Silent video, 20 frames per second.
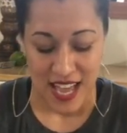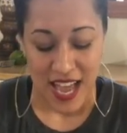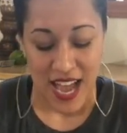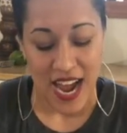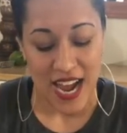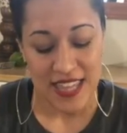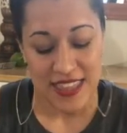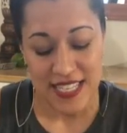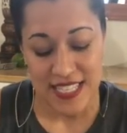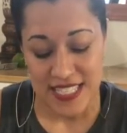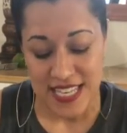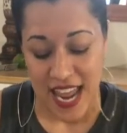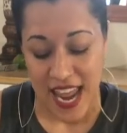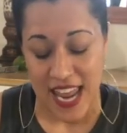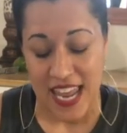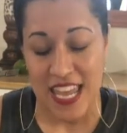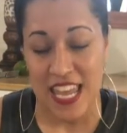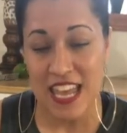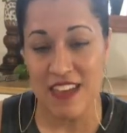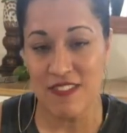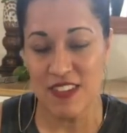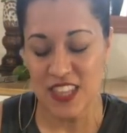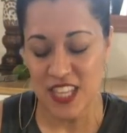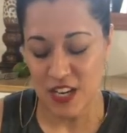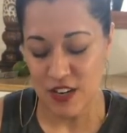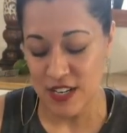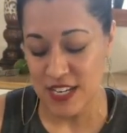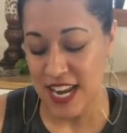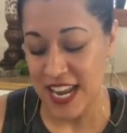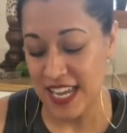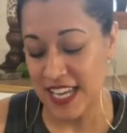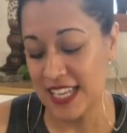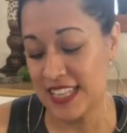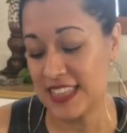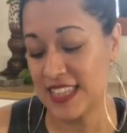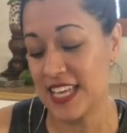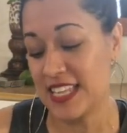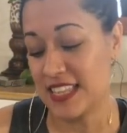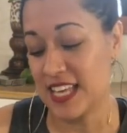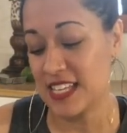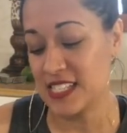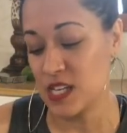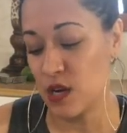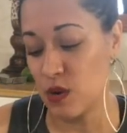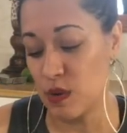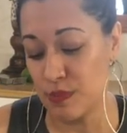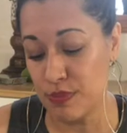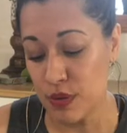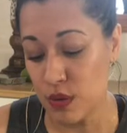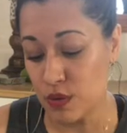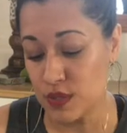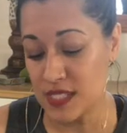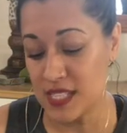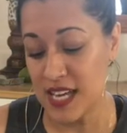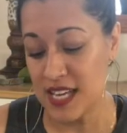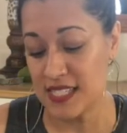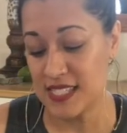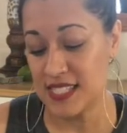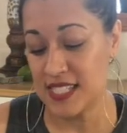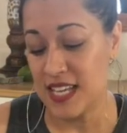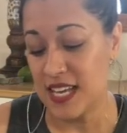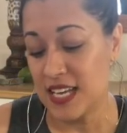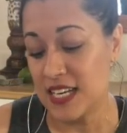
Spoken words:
On the day even their naked tetas are a protest,